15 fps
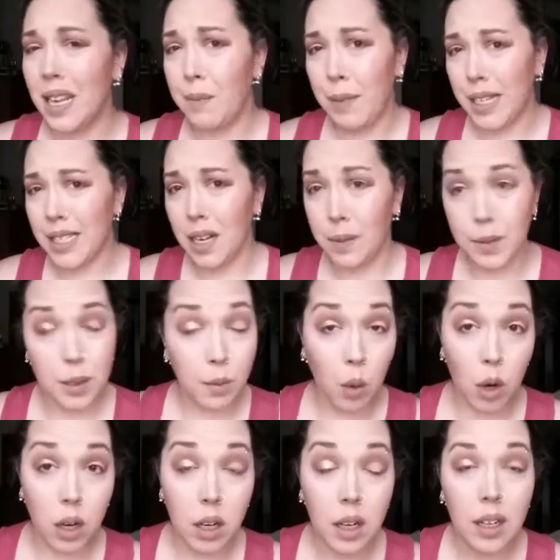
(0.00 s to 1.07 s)
and mix it up some
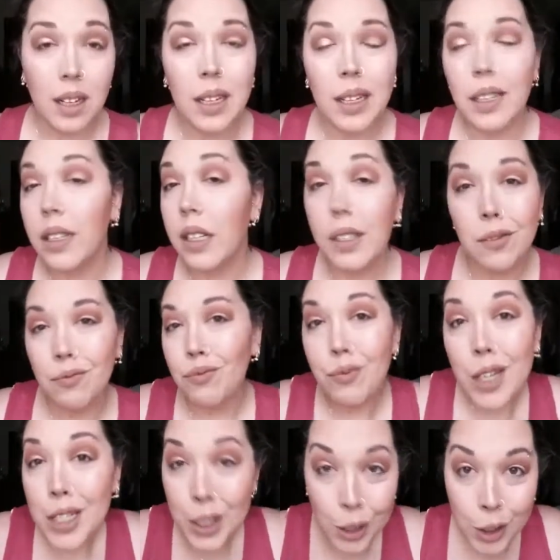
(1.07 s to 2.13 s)
more.
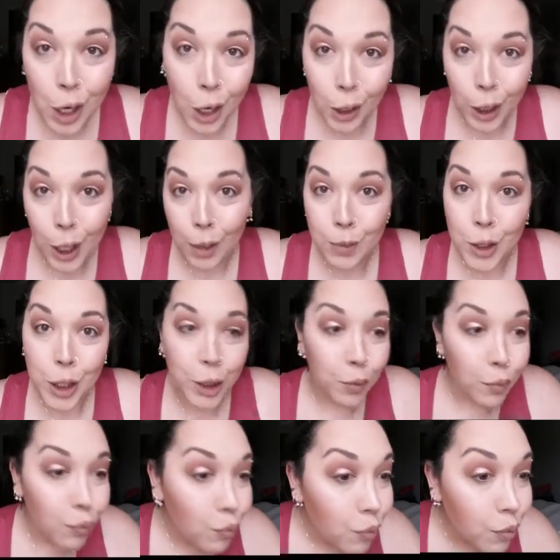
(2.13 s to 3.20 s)
It's entirely up to
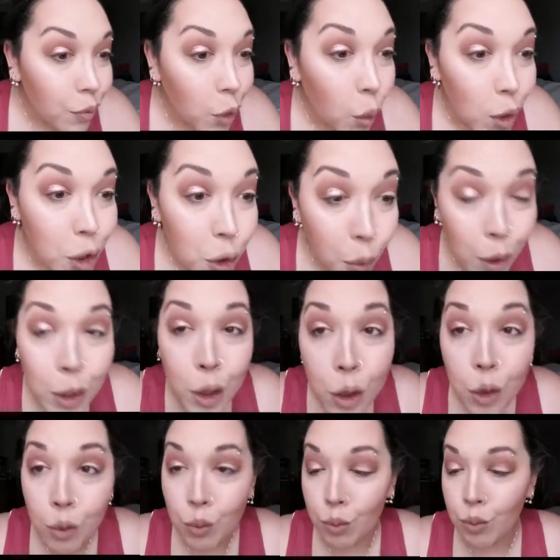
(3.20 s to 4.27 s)
you what you want to
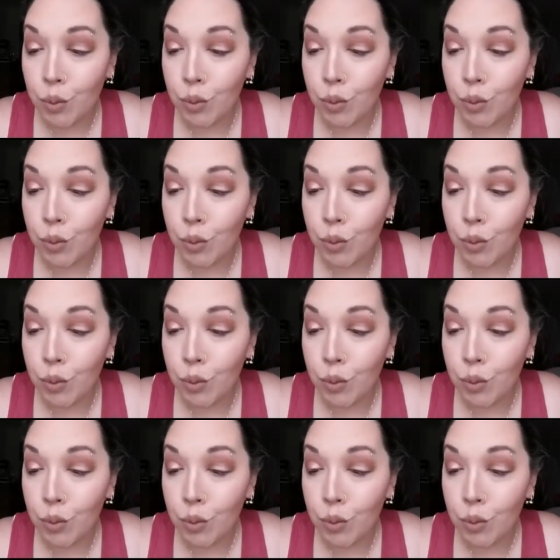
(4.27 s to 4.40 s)
do.